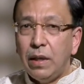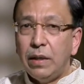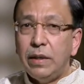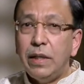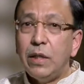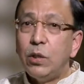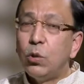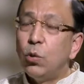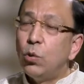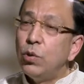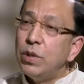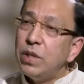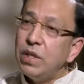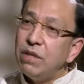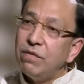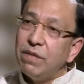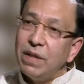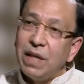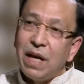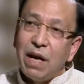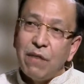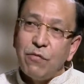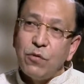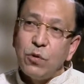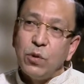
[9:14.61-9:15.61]
They don't
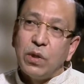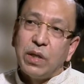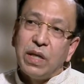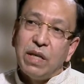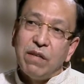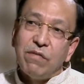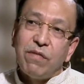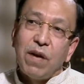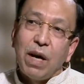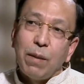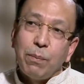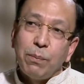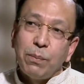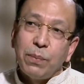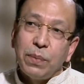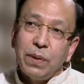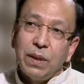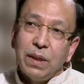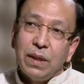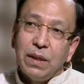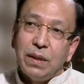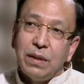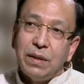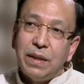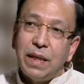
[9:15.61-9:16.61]
even have to give up
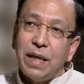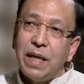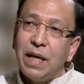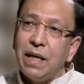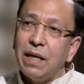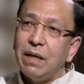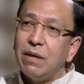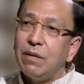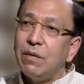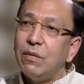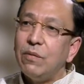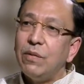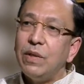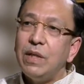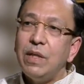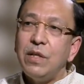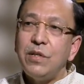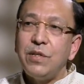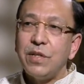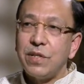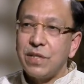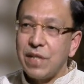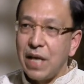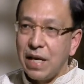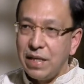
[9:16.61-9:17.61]
their
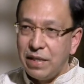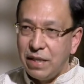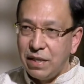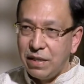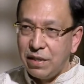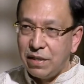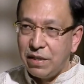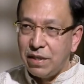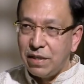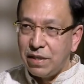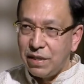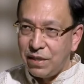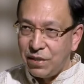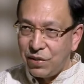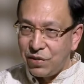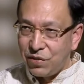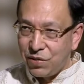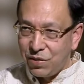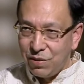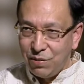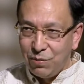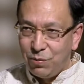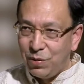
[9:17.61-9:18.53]
religious identities.